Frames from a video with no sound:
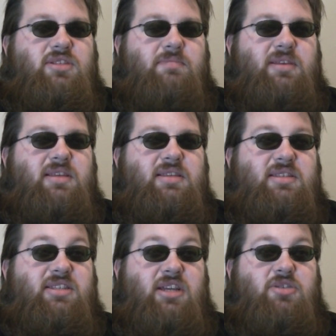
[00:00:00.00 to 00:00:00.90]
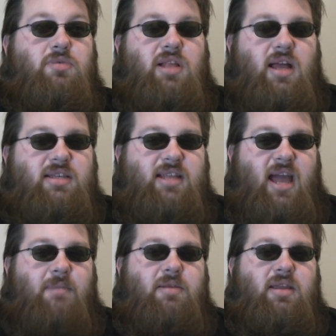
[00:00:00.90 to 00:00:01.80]
something sexualized
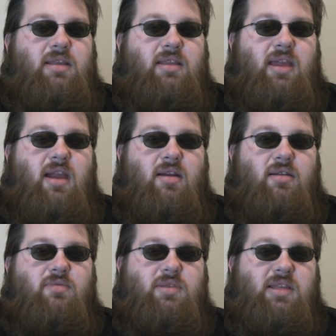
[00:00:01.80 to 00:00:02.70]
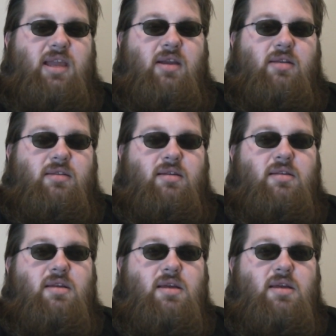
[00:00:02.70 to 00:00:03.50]
happening with the character.